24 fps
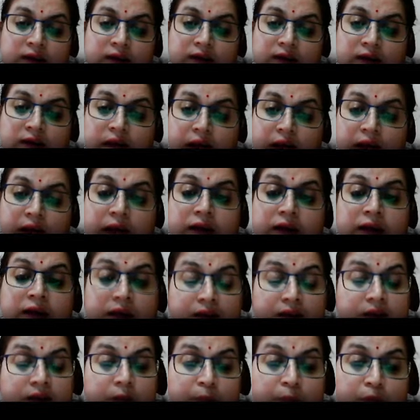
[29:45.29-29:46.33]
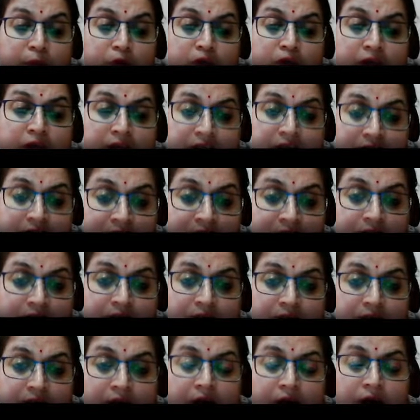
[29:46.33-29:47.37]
that the production